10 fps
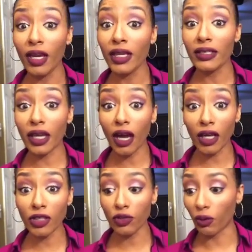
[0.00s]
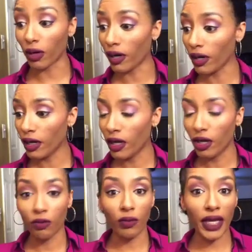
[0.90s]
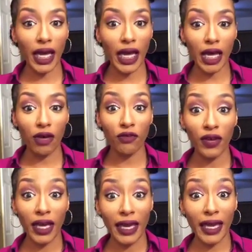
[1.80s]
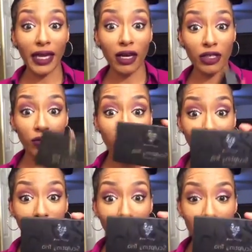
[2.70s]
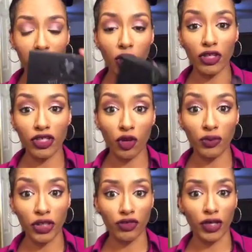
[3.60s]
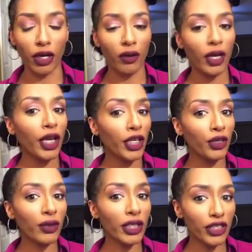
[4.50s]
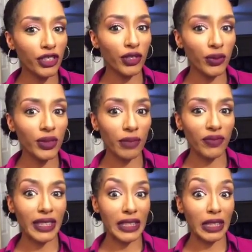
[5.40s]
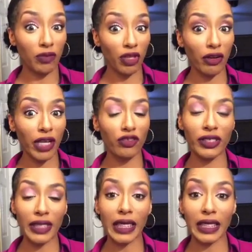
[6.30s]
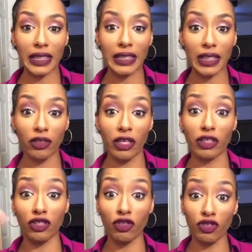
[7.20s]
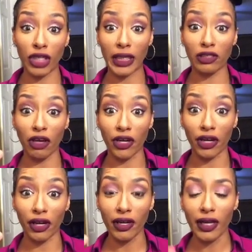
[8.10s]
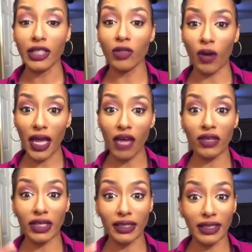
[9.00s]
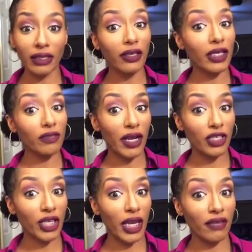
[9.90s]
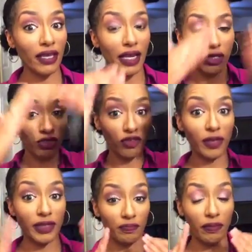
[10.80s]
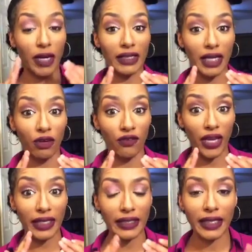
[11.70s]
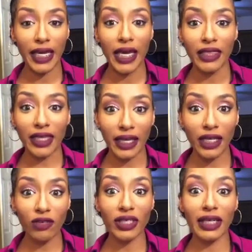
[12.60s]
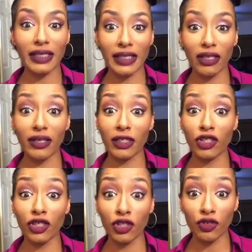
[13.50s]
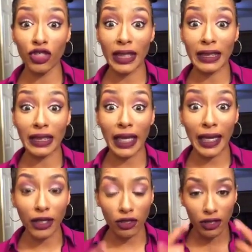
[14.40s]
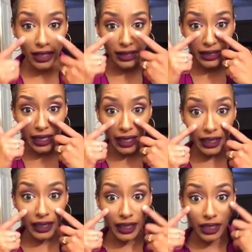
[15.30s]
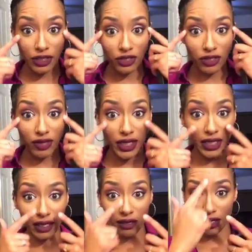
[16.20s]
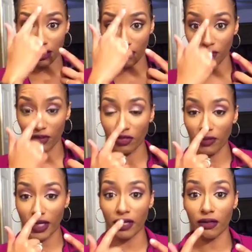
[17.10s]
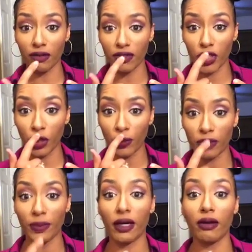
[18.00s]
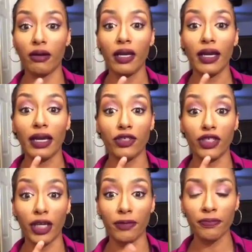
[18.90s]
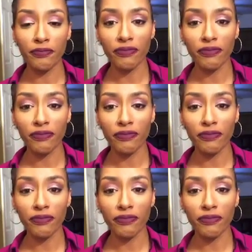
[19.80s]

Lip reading: To contour, we have a contouring kit. It's called the Sculpting Trio. You can do something similar and just take a concealer that's 2 shades darker. So I have a concealer that's my shade that I use for my entire face. Then I use a concealer that's 2 shades lighter to highlight just right here and on the bridge of my nose, Cupid's bow, and chin.